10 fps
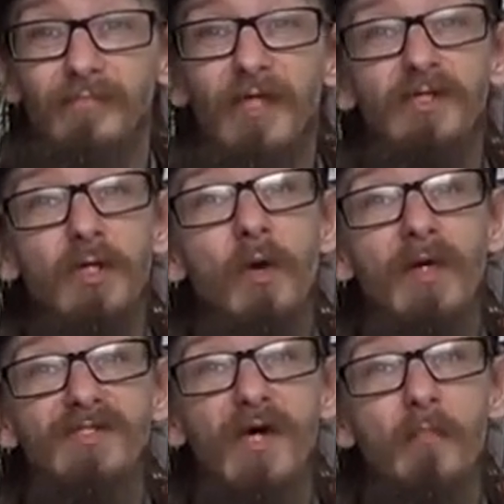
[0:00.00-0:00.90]
they do
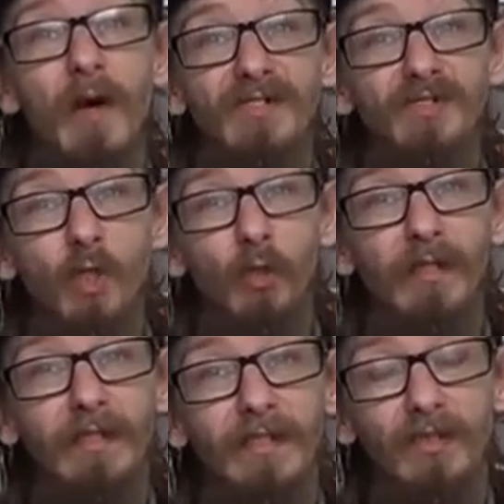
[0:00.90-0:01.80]
go into her
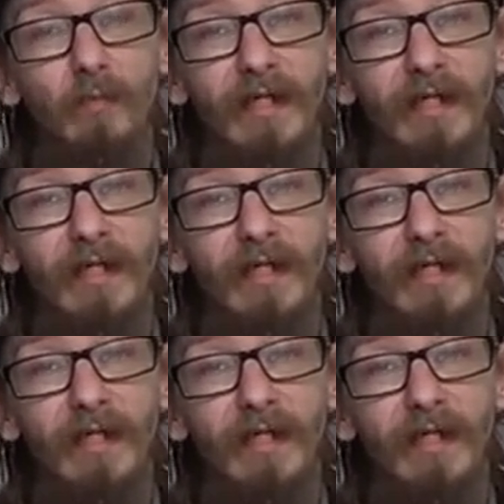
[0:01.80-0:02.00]
backstory a little